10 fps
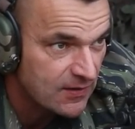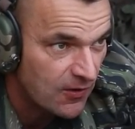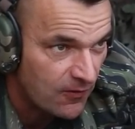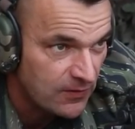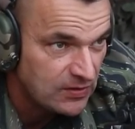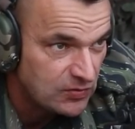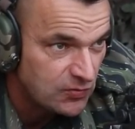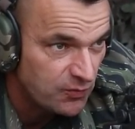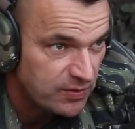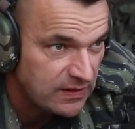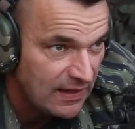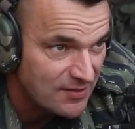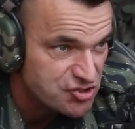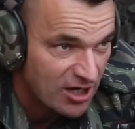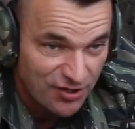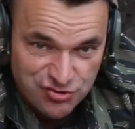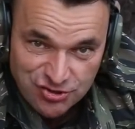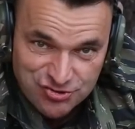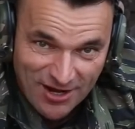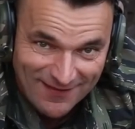going to be a
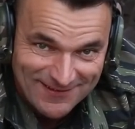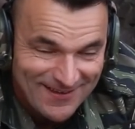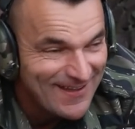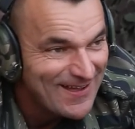challenging shot.